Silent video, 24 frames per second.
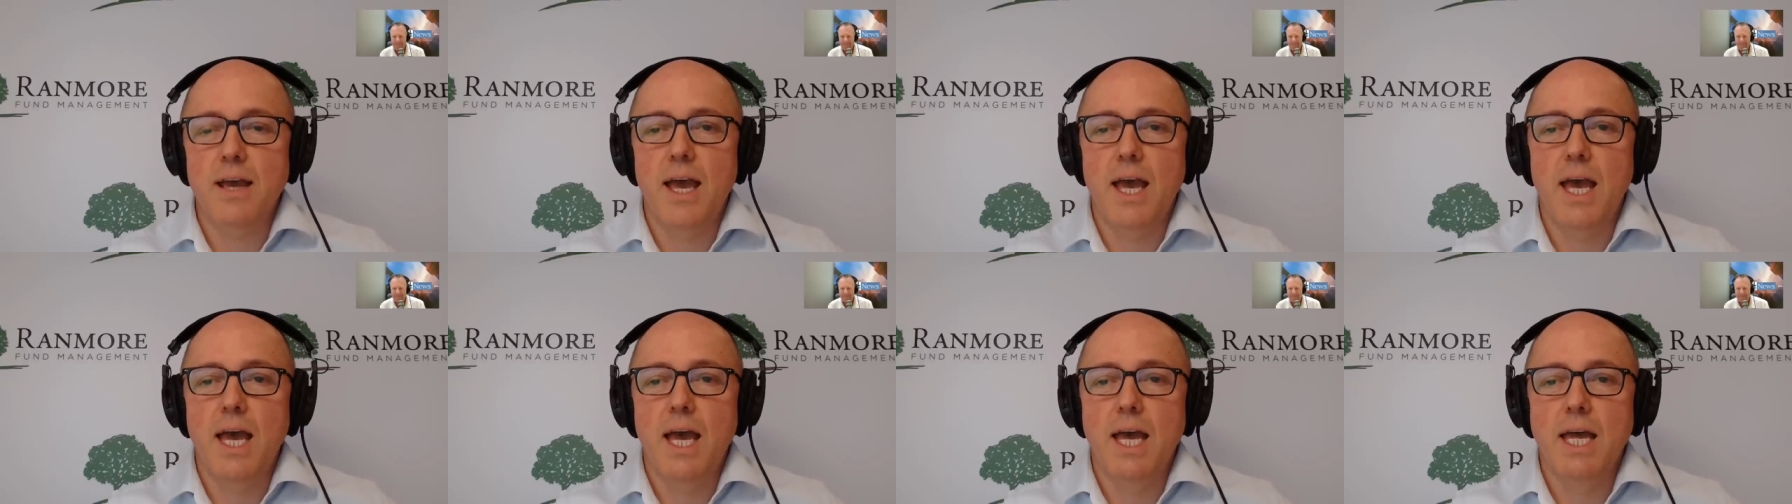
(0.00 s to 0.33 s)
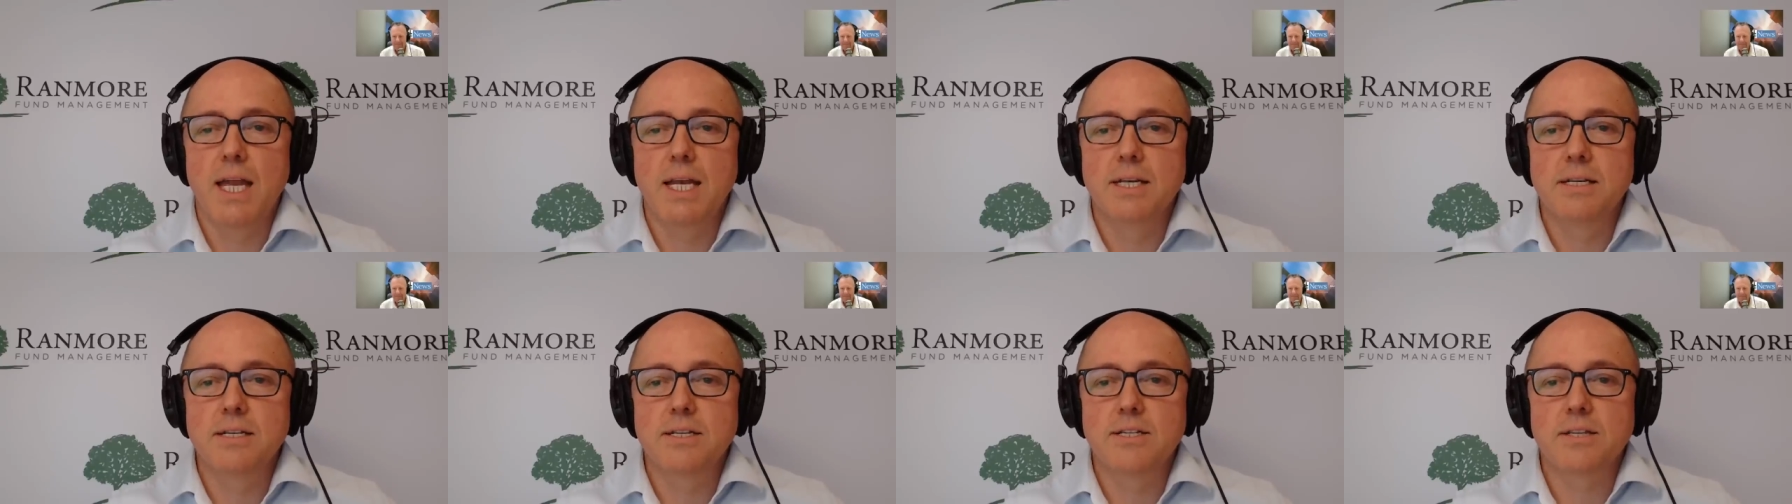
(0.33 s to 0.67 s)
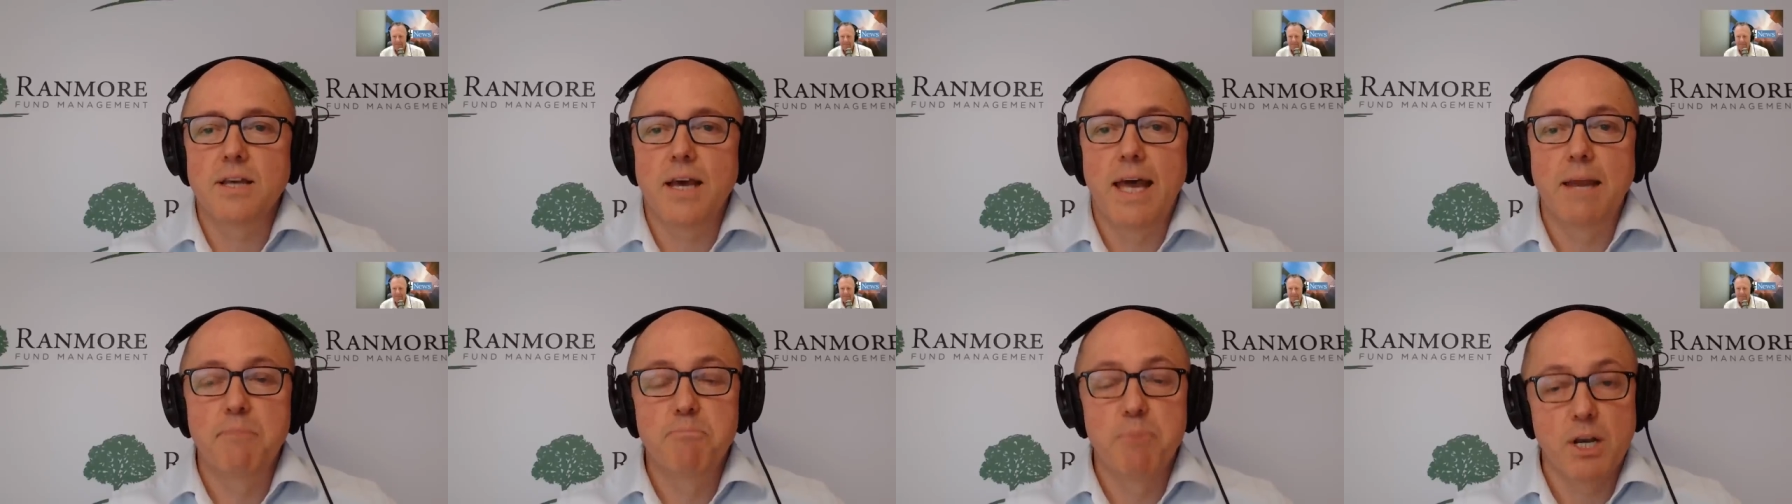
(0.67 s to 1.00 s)
And
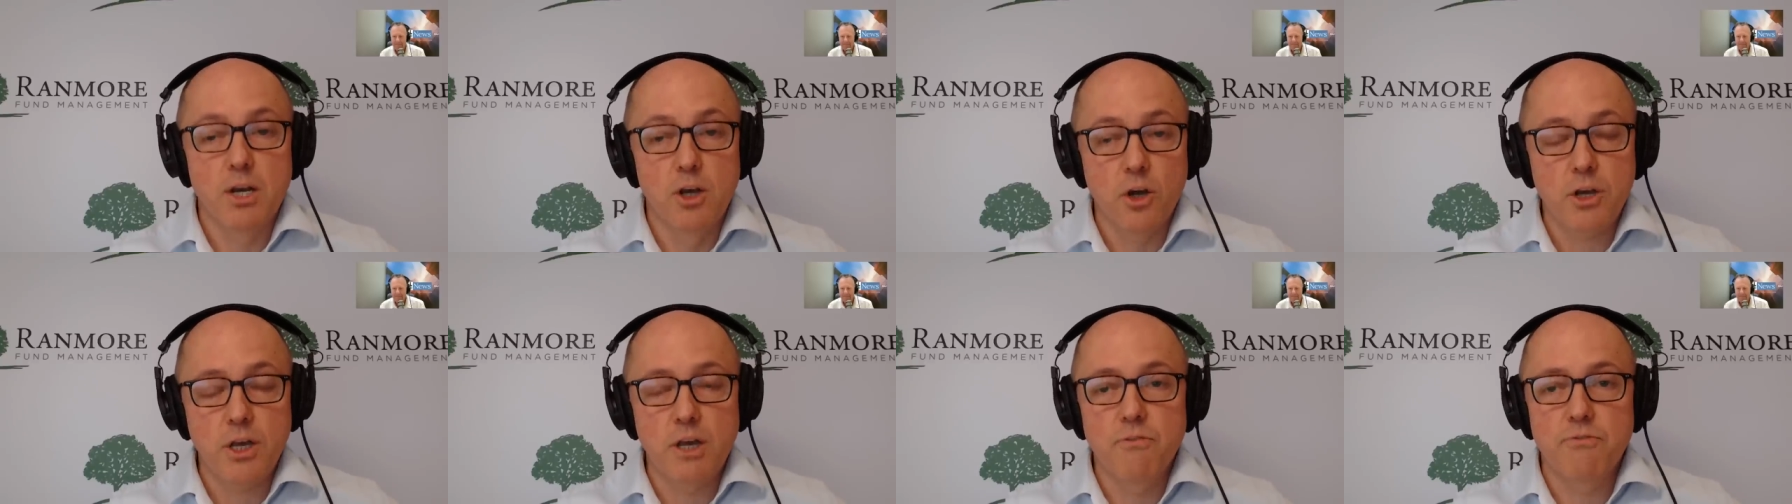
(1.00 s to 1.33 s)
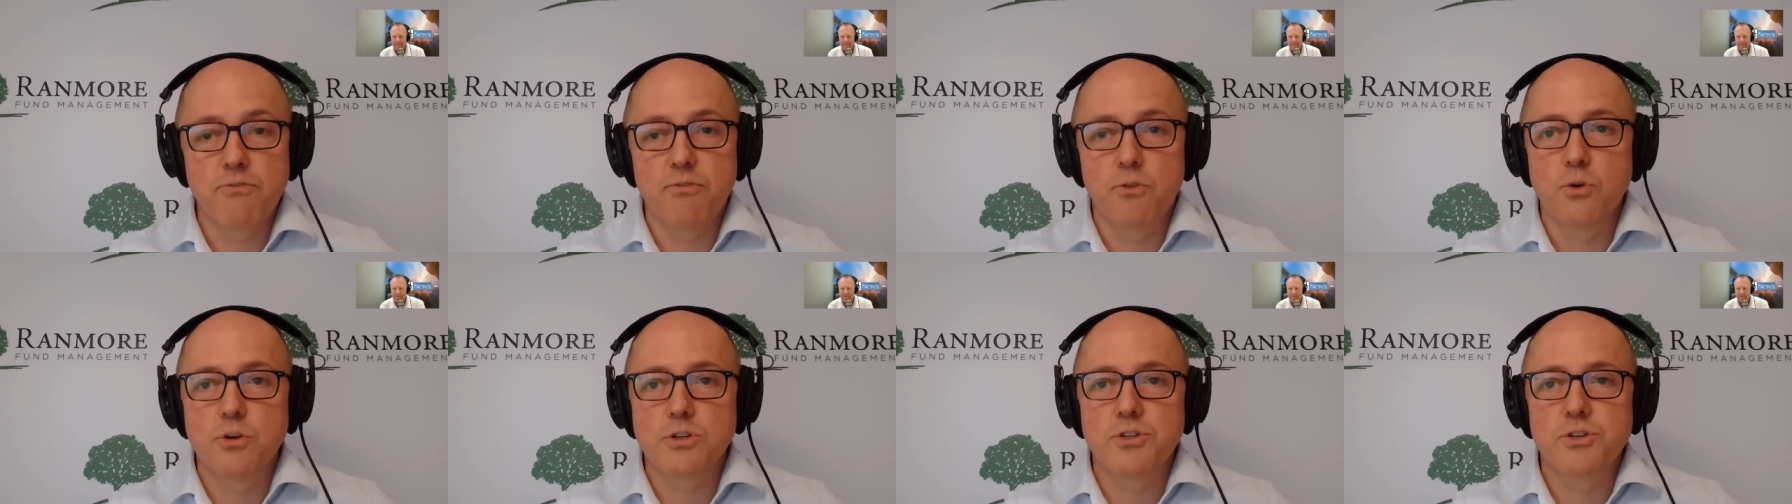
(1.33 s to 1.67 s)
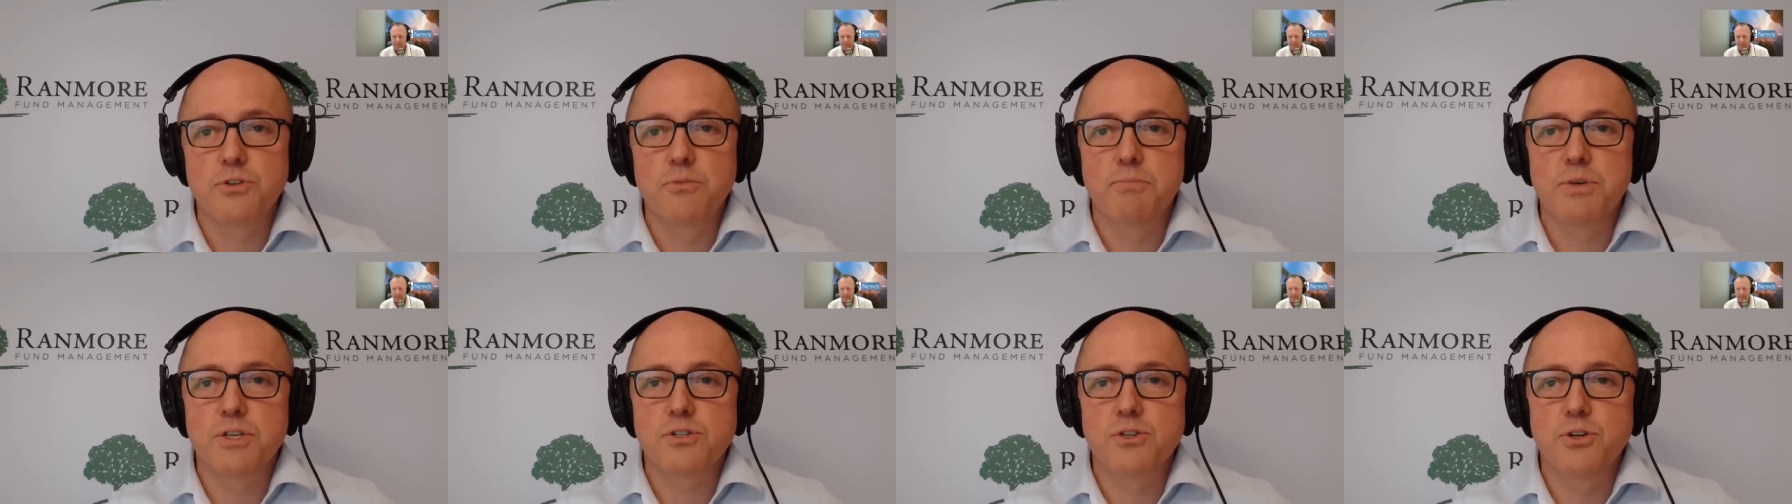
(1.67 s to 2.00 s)
and but looking forward to
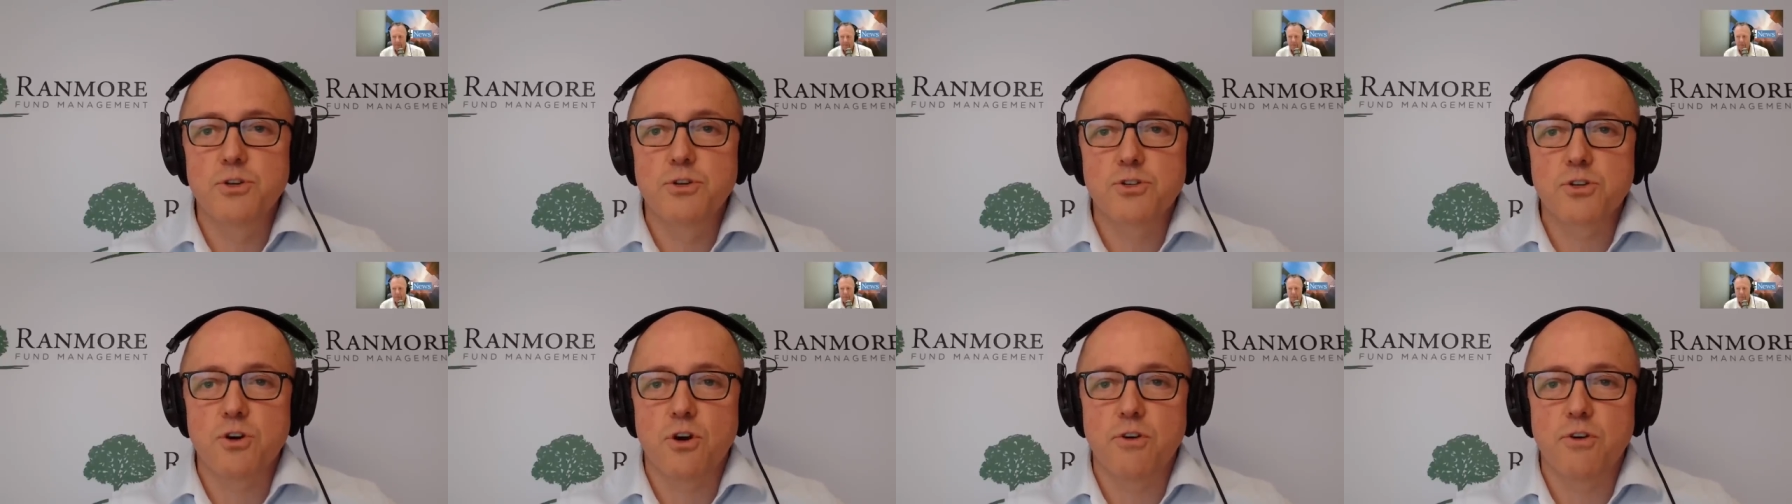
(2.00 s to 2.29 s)
Biz News